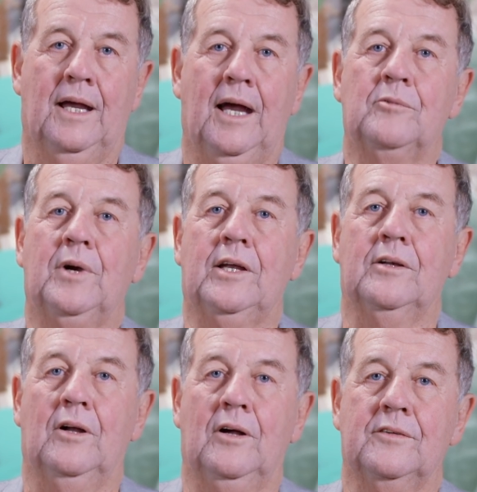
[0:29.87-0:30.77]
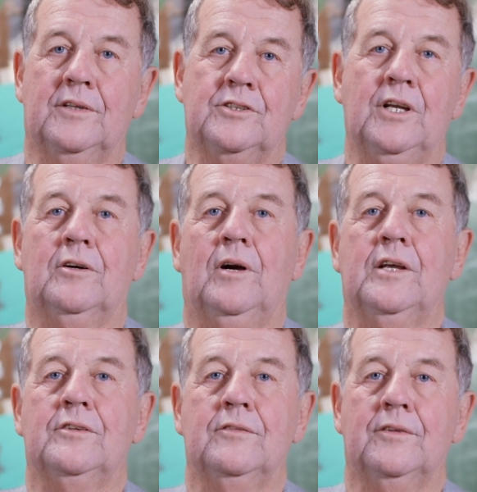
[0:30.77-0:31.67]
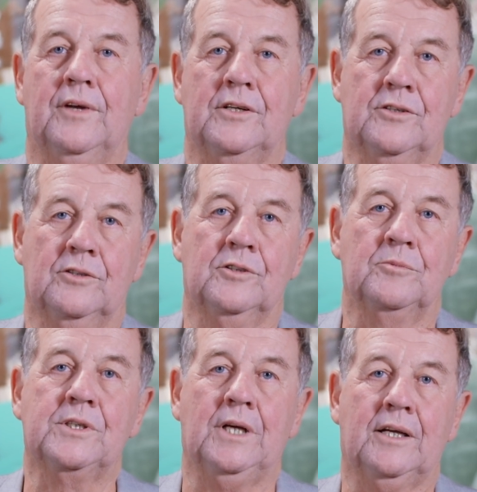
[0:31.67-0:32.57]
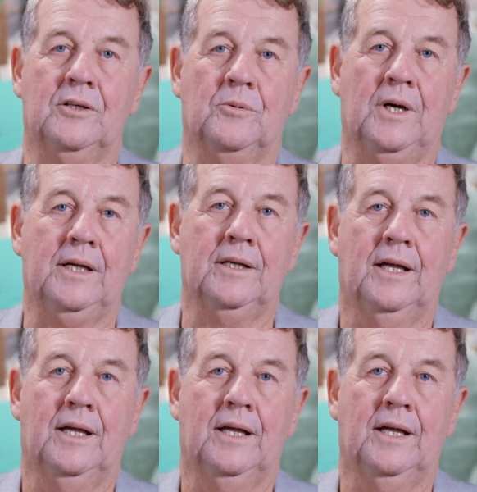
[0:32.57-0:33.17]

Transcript: and recognise that generations of our children were taken away,